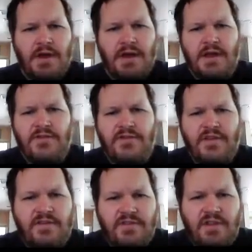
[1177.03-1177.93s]
is
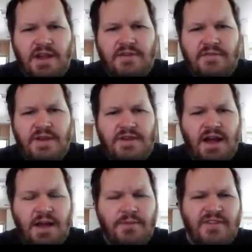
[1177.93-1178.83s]
this like V
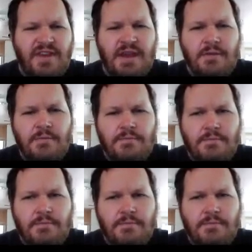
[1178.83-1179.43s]
times E?